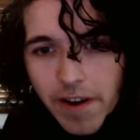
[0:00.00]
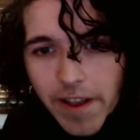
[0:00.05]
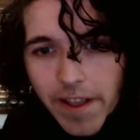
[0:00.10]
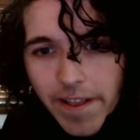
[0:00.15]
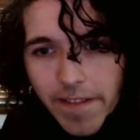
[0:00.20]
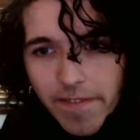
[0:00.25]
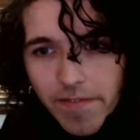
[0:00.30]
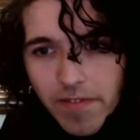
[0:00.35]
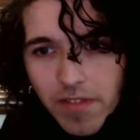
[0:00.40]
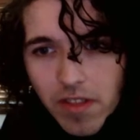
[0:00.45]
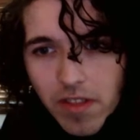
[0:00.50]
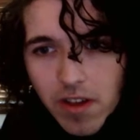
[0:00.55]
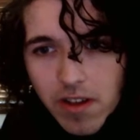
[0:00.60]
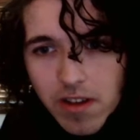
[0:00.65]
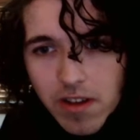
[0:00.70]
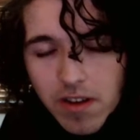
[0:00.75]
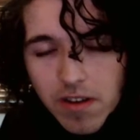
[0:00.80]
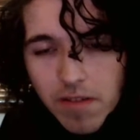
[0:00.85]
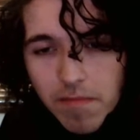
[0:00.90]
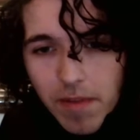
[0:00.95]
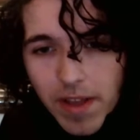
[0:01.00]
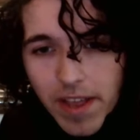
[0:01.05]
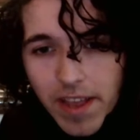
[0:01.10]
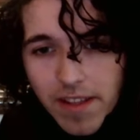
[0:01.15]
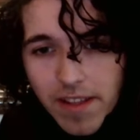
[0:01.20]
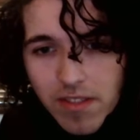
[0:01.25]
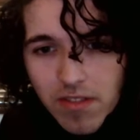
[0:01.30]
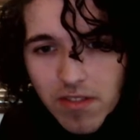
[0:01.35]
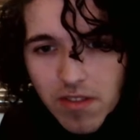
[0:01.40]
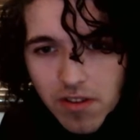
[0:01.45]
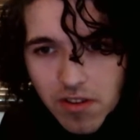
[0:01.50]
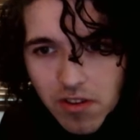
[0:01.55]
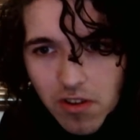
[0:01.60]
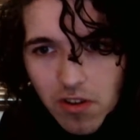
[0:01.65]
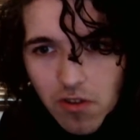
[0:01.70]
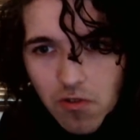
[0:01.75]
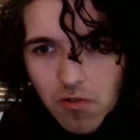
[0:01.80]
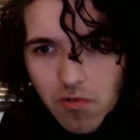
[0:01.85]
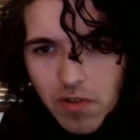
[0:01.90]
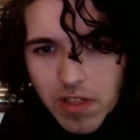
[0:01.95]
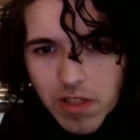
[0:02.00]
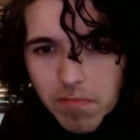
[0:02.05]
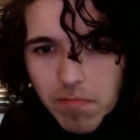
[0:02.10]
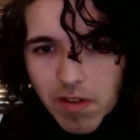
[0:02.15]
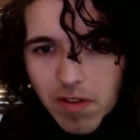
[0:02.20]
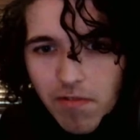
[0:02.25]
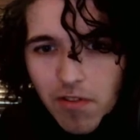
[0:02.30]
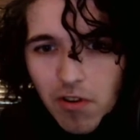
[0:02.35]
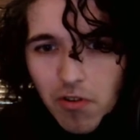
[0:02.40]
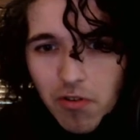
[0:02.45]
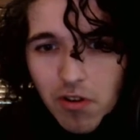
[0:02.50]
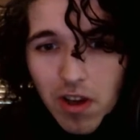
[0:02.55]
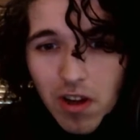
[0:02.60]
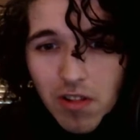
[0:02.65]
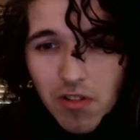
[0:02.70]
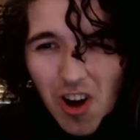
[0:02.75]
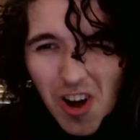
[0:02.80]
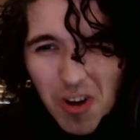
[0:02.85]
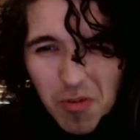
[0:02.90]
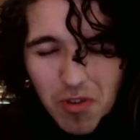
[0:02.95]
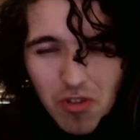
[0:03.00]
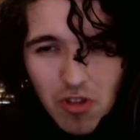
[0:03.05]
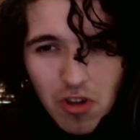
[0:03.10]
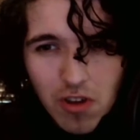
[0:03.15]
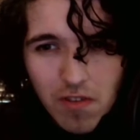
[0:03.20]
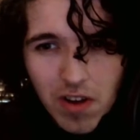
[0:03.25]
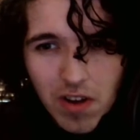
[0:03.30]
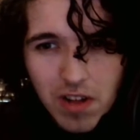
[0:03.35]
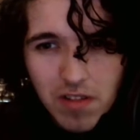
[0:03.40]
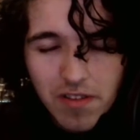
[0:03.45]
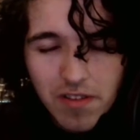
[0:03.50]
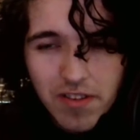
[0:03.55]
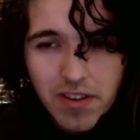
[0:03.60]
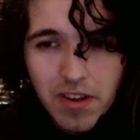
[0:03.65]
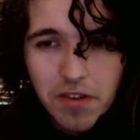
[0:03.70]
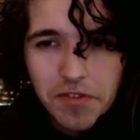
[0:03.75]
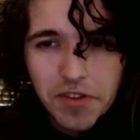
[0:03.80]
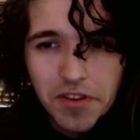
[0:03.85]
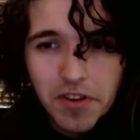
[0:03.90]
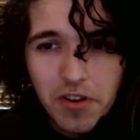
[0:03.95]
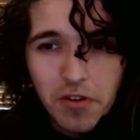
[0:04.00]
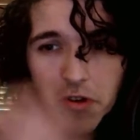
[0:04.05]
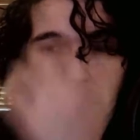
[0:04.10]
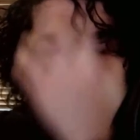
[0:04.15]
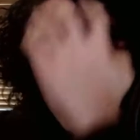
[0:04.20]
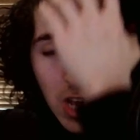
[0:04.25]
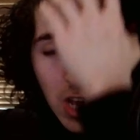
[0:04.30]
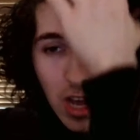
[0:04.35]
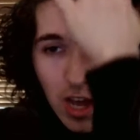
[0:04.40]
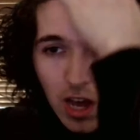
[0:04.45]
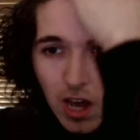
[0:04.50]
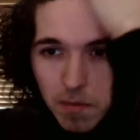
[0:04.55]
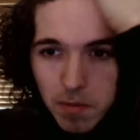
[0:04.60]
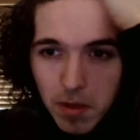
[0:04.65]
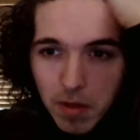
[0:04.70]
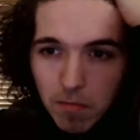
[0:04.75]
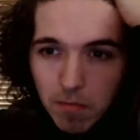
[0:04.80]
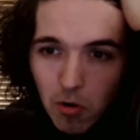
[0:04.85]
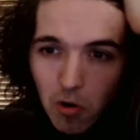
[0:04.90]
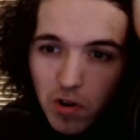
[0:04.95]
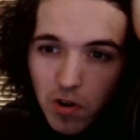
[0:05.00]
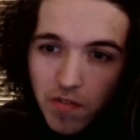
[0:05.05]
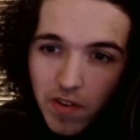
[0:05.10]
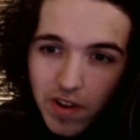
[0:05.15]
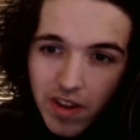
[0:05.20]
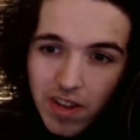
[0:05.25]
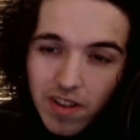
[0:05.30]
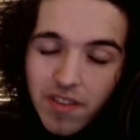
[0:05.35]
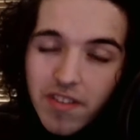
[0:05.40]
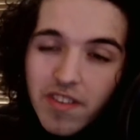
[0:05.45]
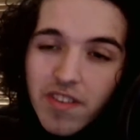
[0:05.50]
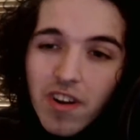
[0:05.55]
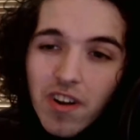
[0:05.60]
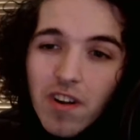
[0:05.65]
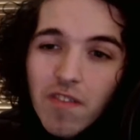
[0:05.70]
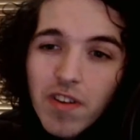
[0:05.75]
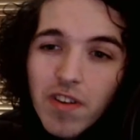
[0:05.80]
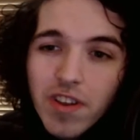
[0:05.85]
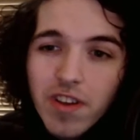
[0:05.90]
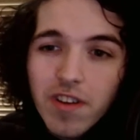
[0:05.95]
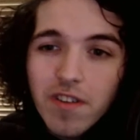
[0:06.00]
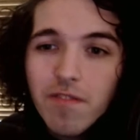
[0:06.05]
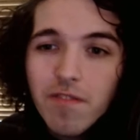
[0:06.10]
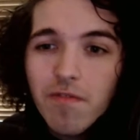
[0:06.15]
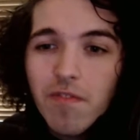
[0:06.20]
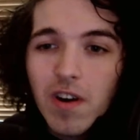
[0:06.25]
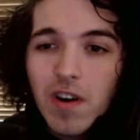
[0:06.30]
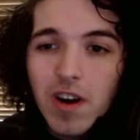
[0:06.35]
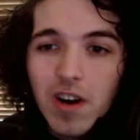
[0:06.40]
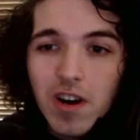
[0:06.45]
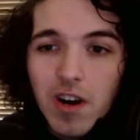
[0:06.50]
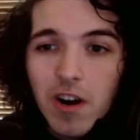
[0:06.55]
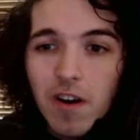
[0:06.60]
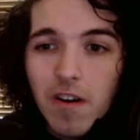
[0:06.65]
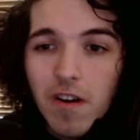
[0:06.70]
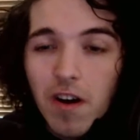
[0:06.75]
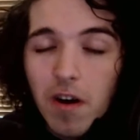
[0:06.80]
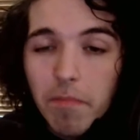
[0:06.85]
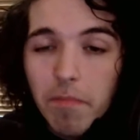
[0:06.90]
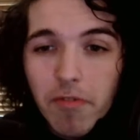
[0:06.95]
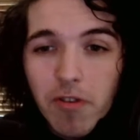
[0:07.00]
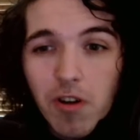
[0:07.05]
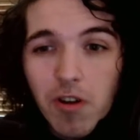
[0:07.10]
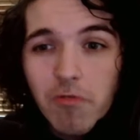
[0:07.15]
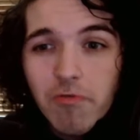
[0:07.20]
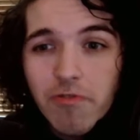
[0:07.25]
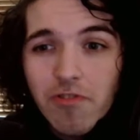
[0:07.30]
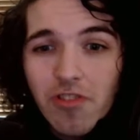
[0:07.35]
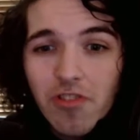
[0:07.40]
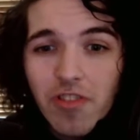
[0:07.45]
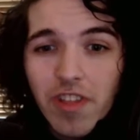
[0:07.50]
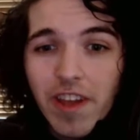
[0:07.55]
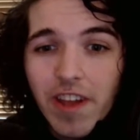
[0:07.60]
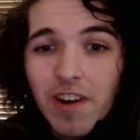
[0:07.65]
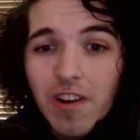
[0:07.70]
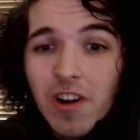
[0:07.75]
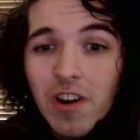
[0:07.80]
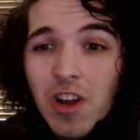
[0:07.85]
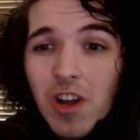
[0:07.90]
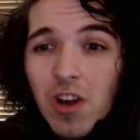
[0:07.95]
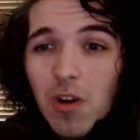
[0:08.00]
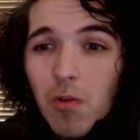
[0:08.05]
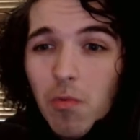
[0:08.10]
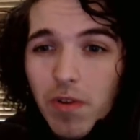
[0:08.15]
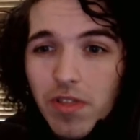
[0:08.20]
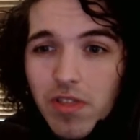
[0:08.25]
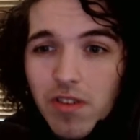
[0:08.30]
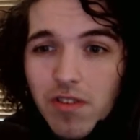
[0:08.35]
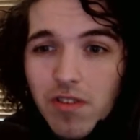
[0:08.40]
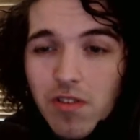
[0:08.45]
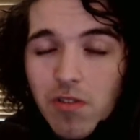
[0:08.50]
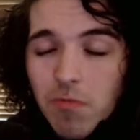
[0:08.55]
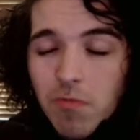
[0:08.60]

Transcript: in the 2 in the midfield, along with Giovanni Lo Celso. A bit more of a conservative approach there with the 2